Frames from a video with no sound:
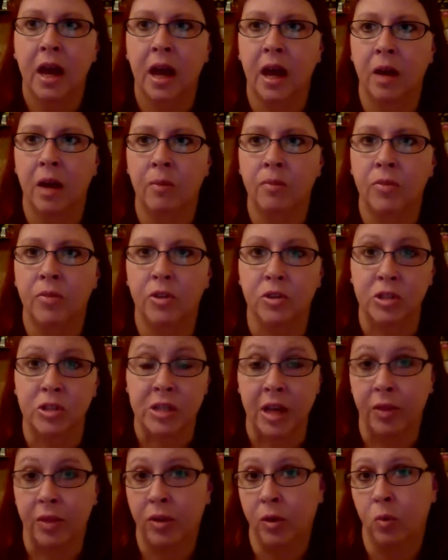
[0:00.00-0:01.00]
There's
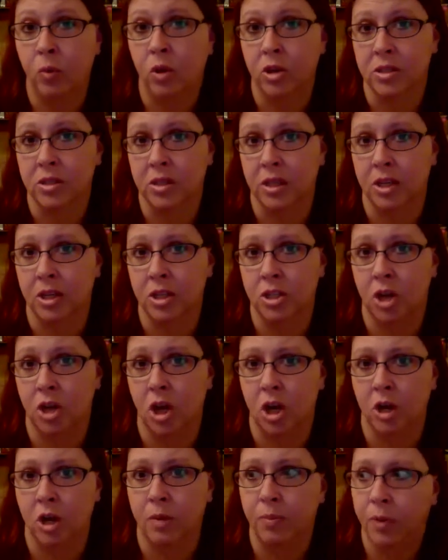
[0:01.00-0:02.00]
nothing worse than a
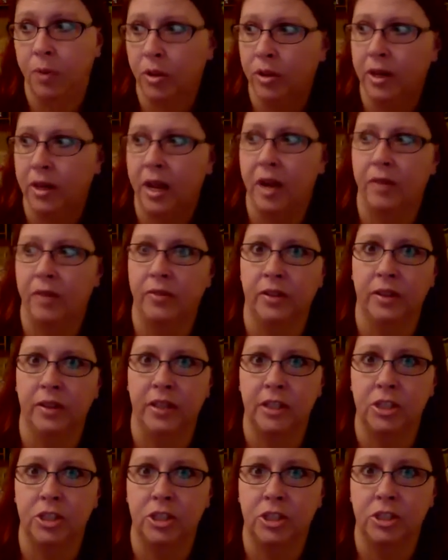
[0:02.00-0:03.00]
dog pulling out of a
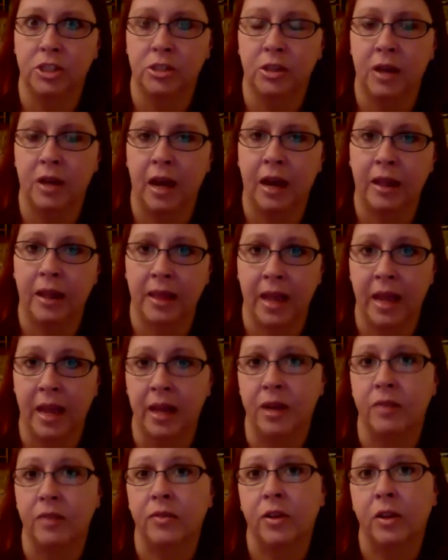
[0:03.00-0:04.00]
leash out of the
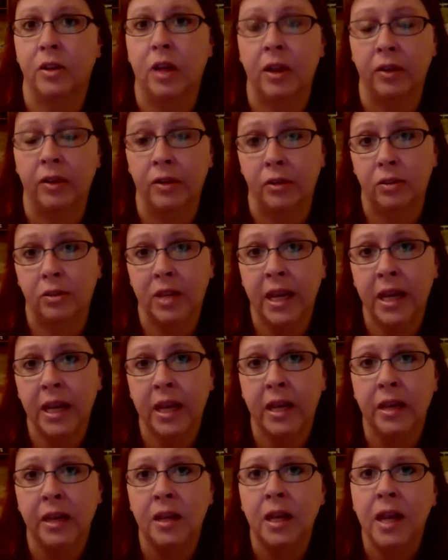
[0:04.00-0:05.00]
hand of a little
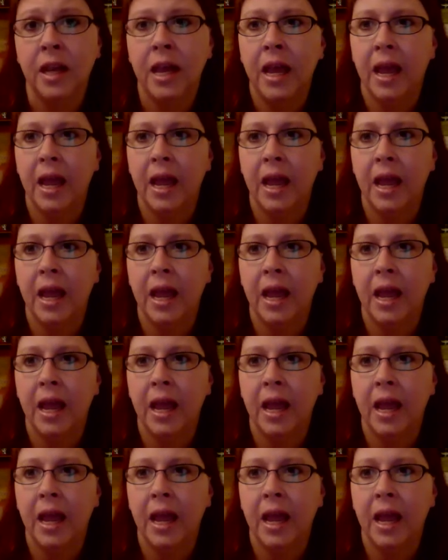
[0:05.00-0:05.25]
kid